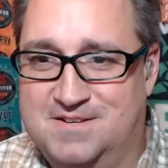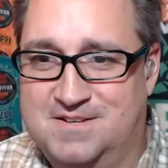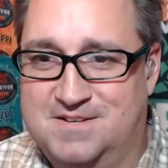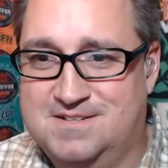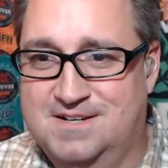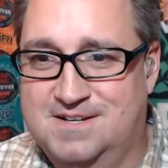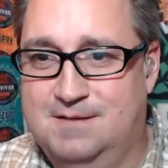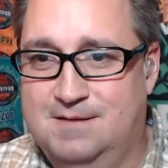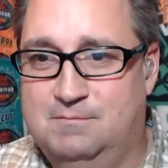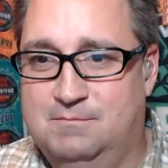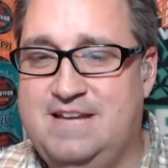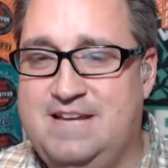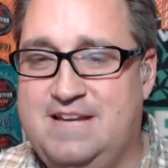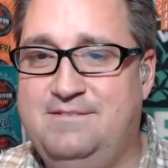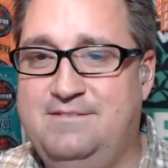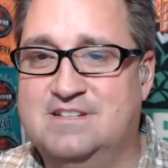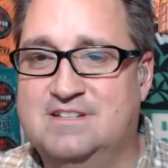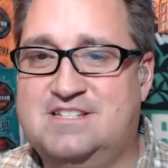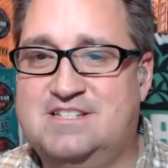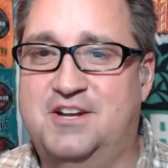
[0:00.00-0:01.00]
but
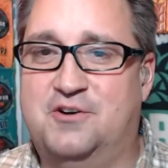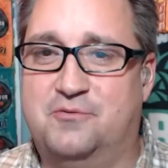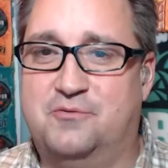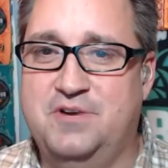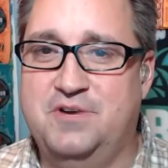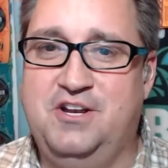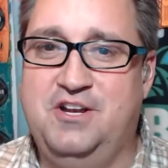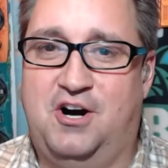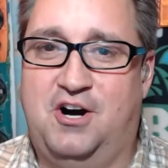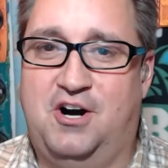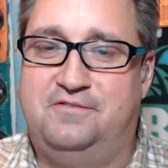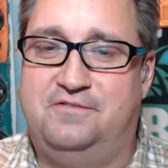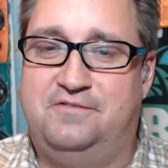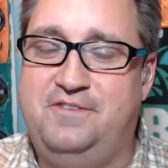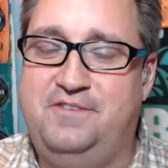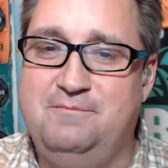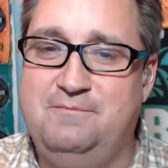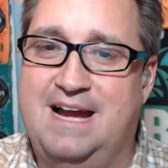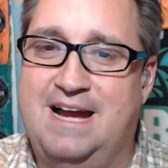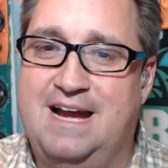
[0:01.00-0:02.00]
David's going to read all the
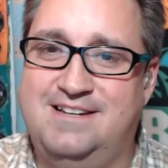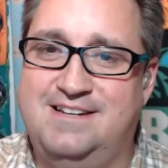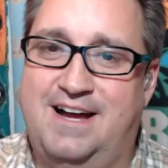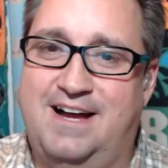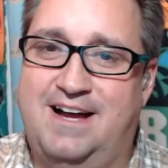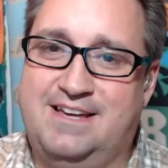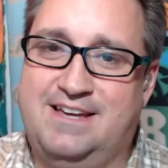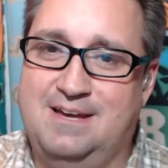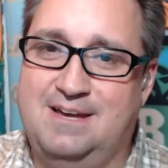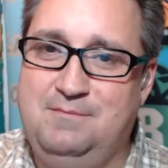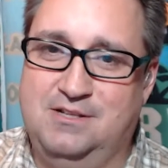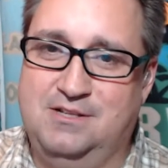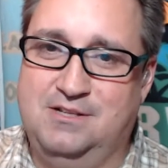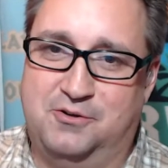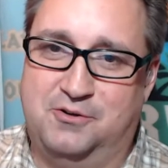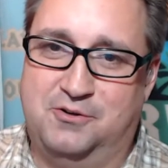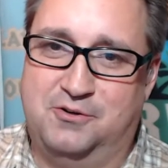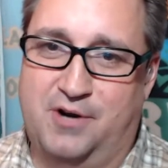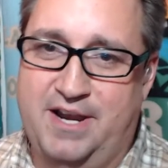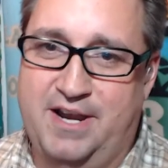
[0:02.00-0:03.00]
feedback tonight. Give me a little
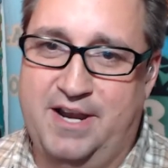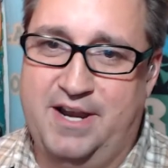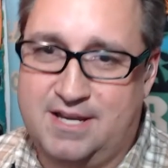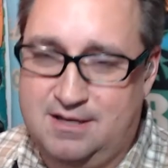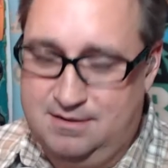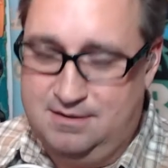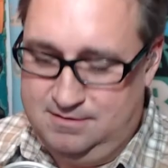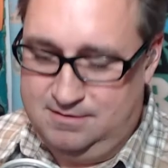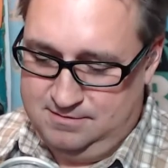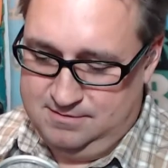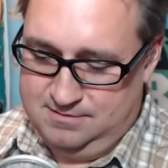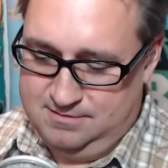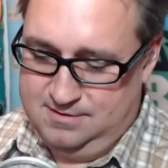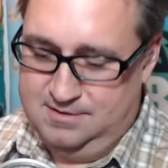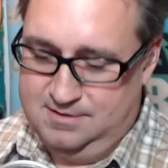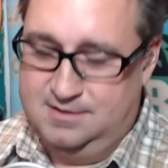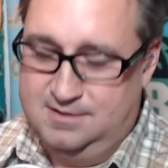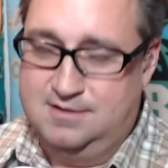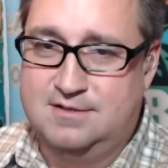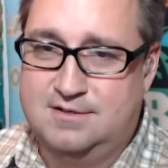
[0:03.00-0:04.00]
break
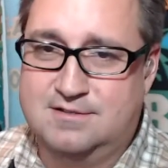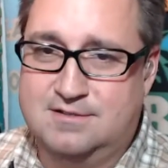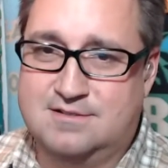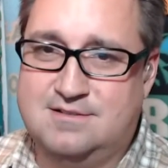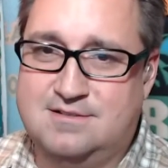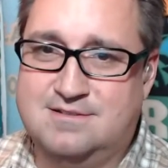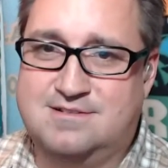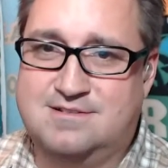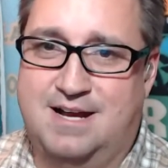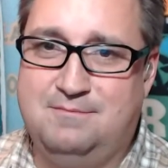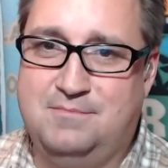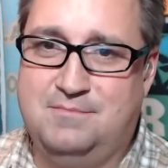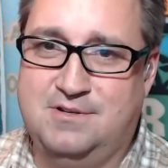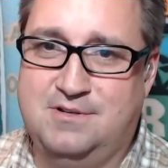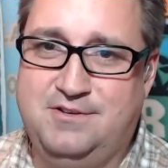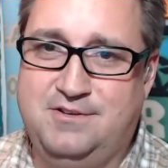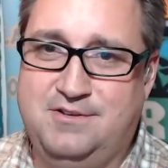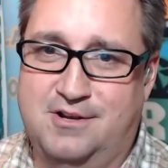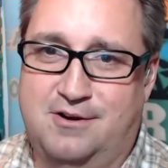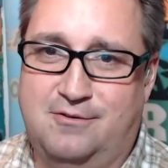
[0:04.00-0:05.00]
since I've been,
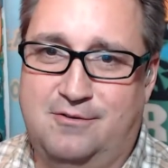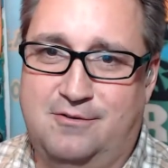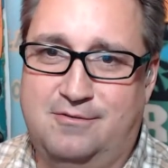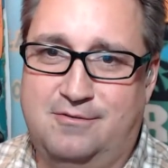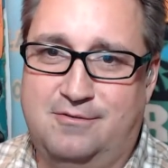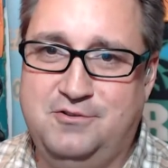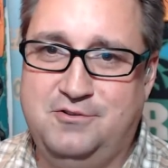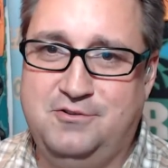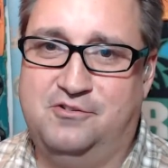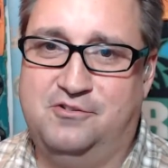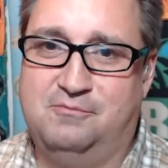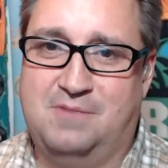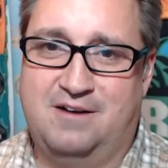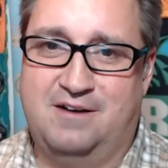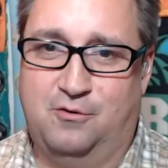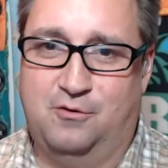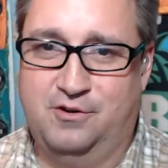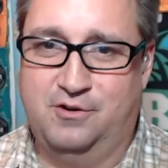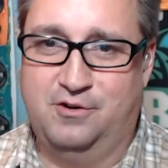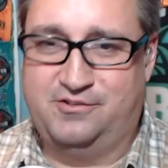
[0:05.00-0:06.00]
using my
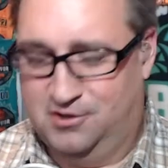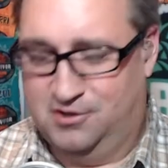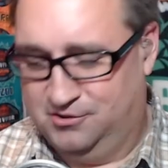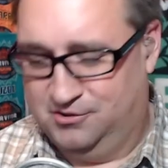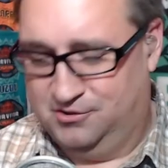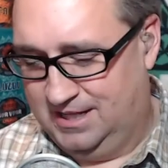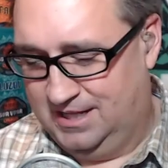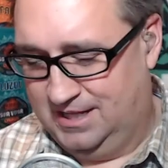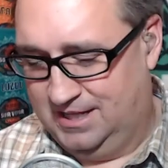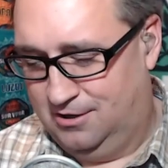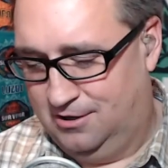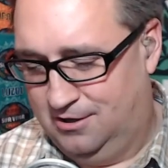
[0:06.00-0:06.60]
voice all day long.